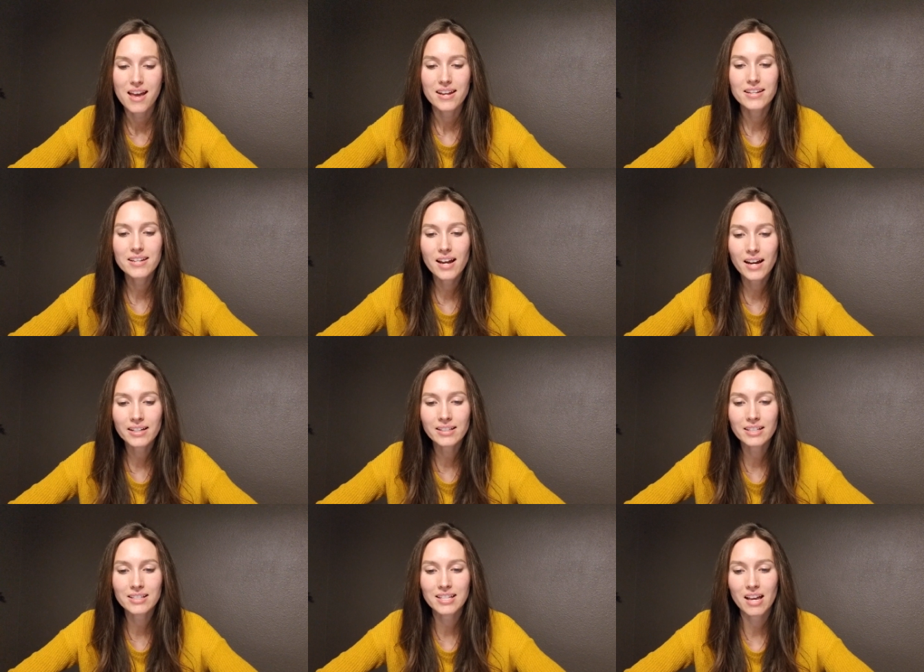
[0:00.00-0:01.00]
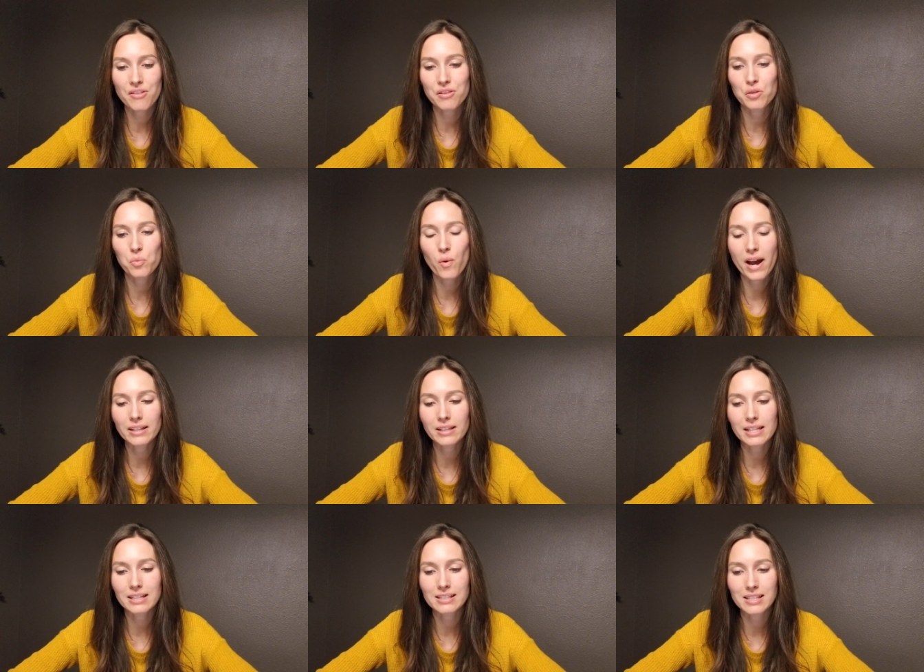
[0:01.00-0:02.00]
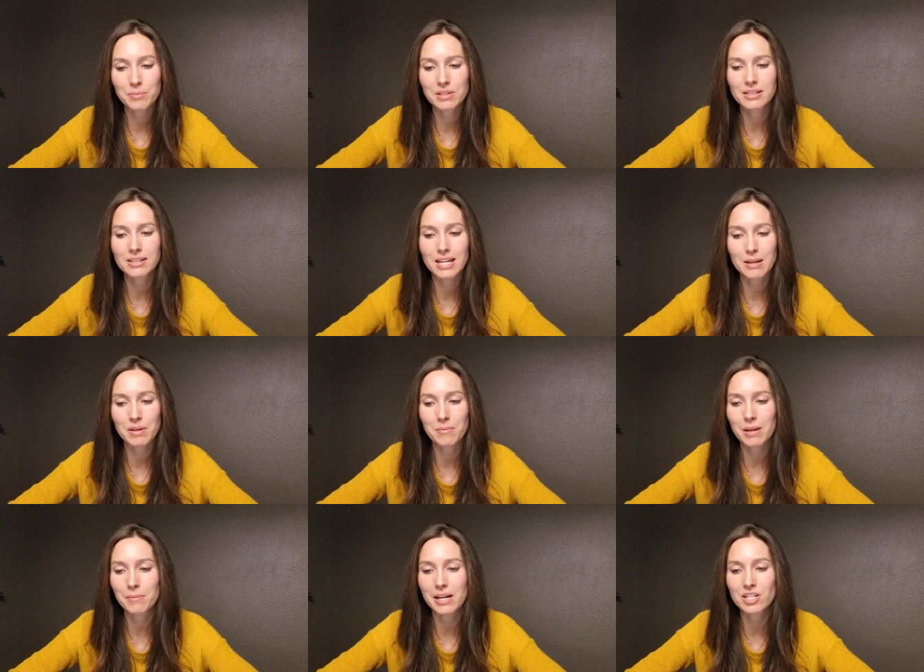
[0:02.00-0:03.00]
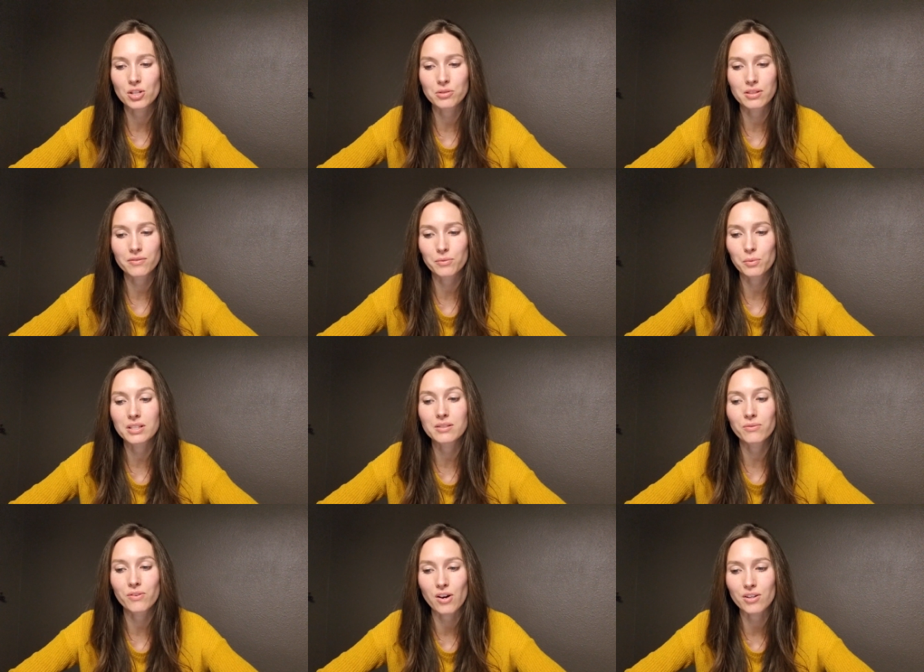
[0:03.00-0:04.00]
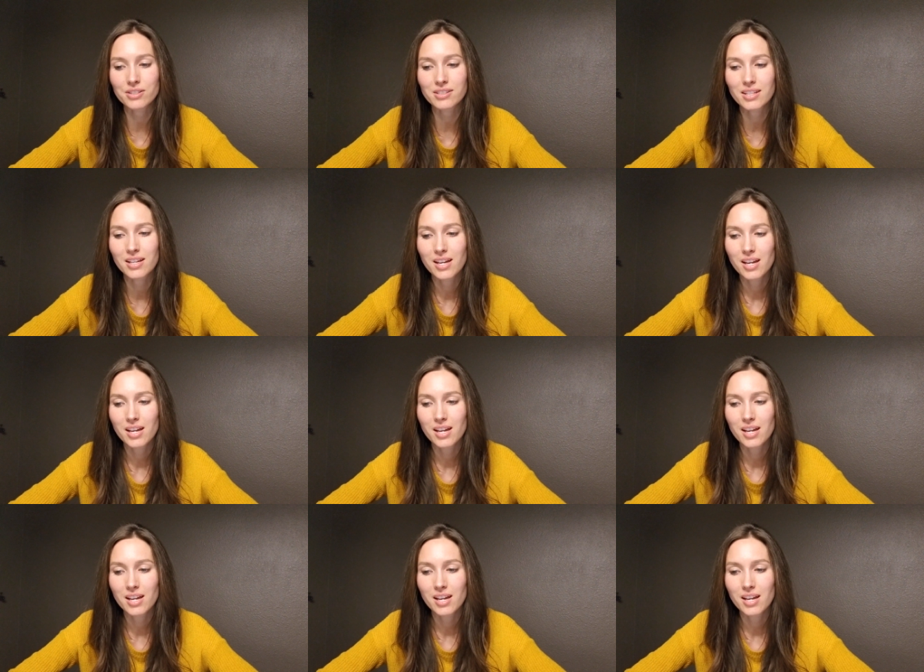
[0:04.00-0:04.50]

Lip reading: None could tell that the widely accepted statement made by Joseph was false.